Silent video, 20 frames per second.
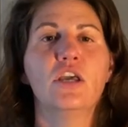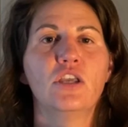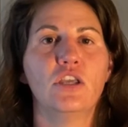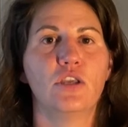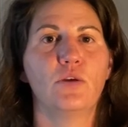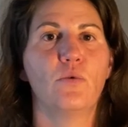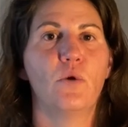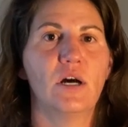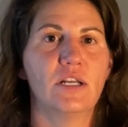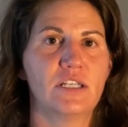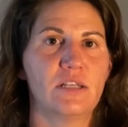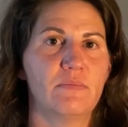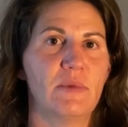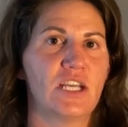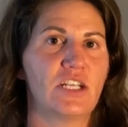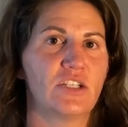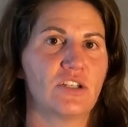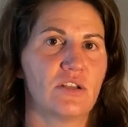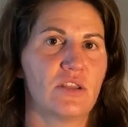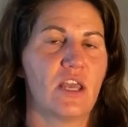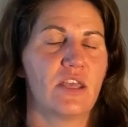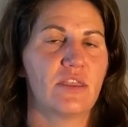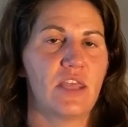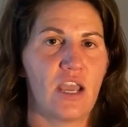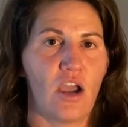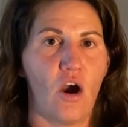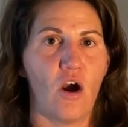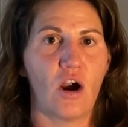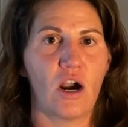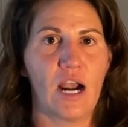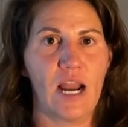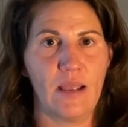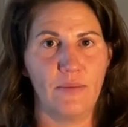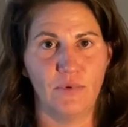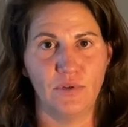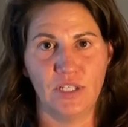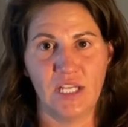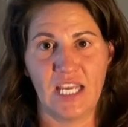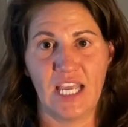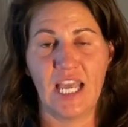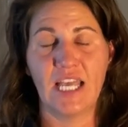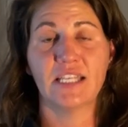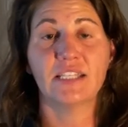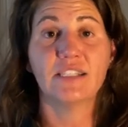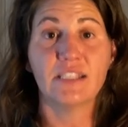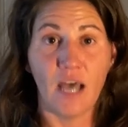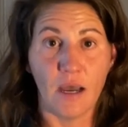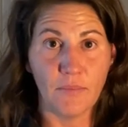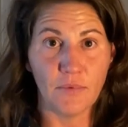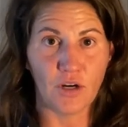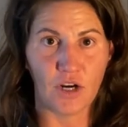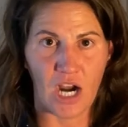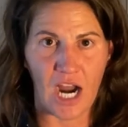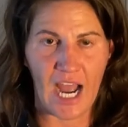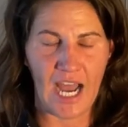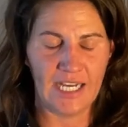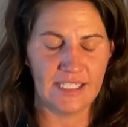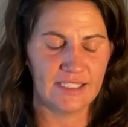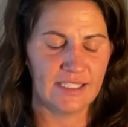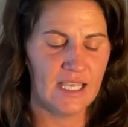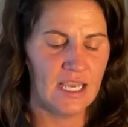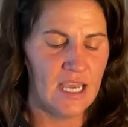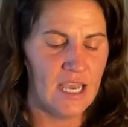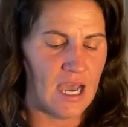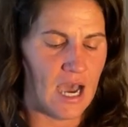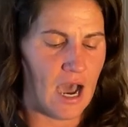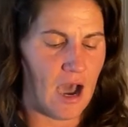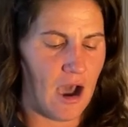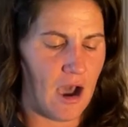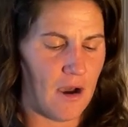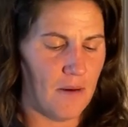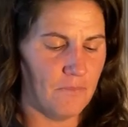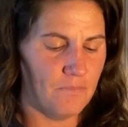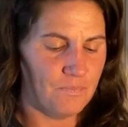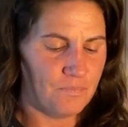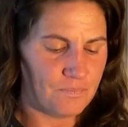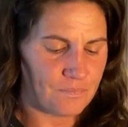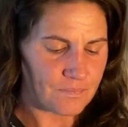You want to make sure that they are able to get some grass. Um,